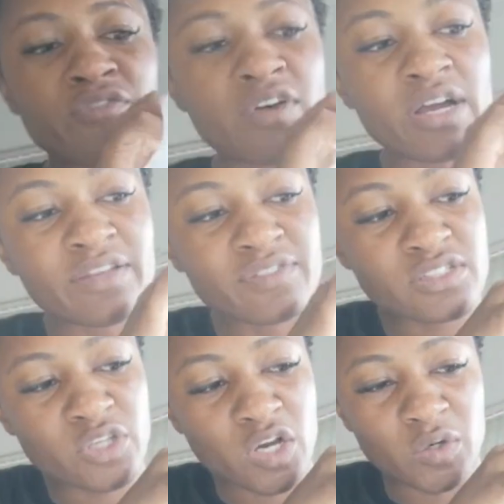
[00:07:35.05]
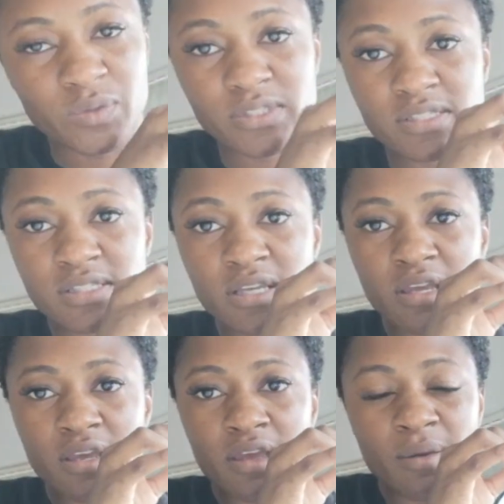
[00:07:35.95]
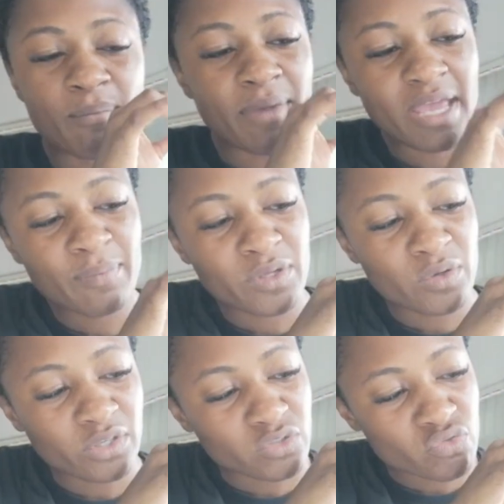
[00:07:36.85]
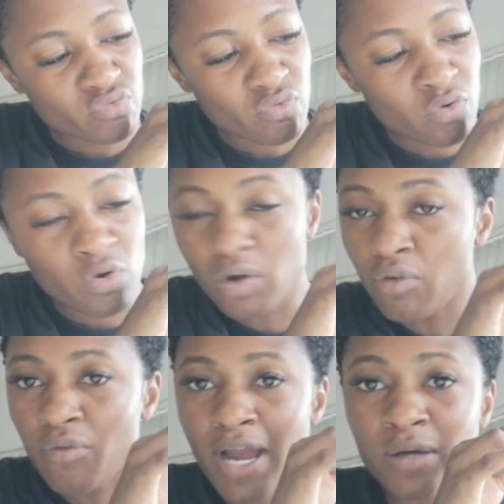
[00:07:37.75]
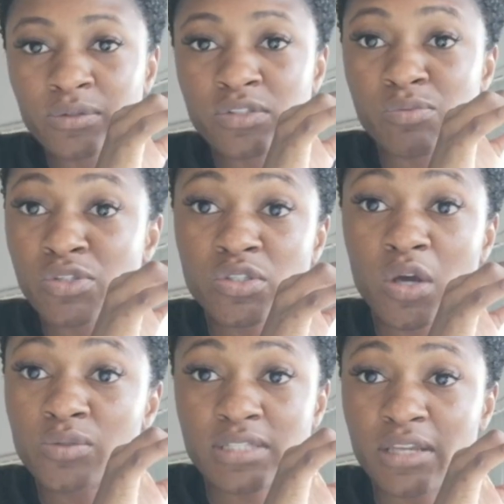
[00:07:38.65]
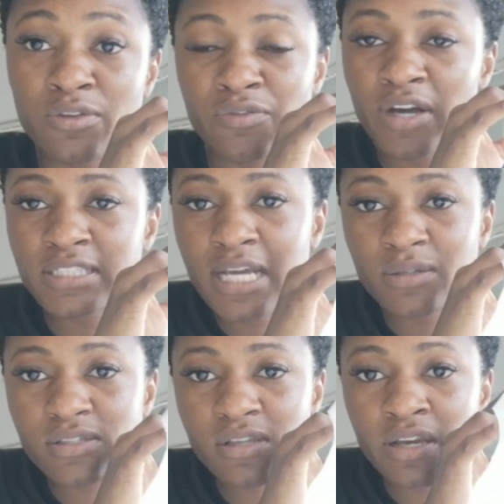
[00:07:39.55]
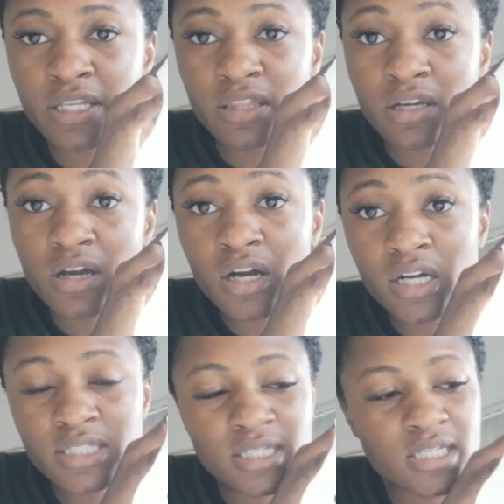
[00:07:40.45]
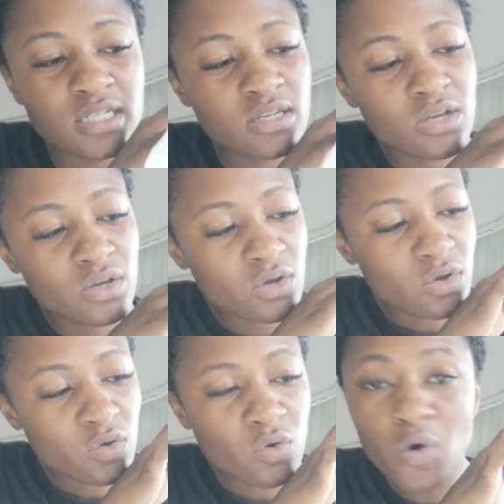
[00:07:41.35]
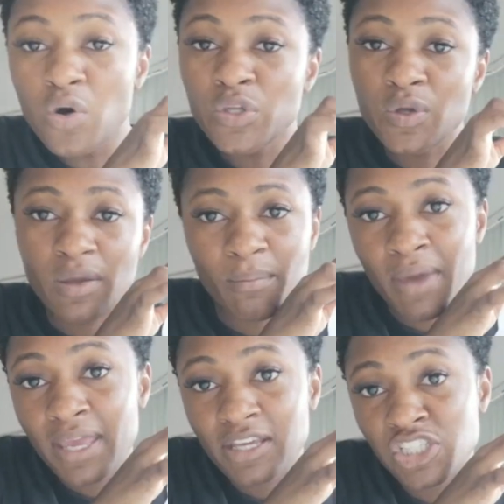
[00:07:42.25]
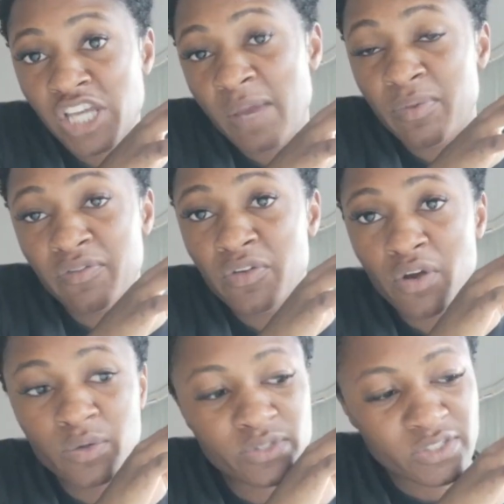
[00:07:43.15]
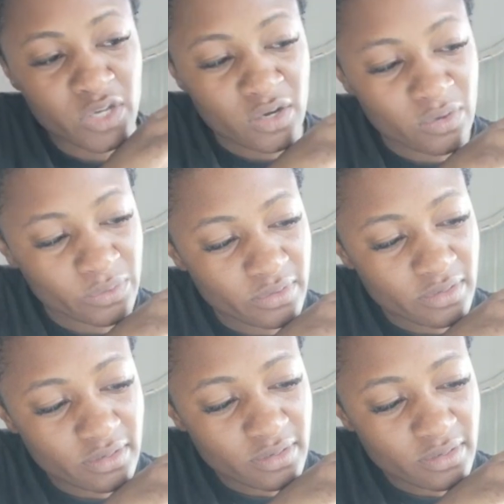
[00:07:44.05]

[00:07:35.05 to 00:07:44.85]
5 stones. Maybe you can draw around some stones that you find outside in the garden, or you can make a shape of your own stone.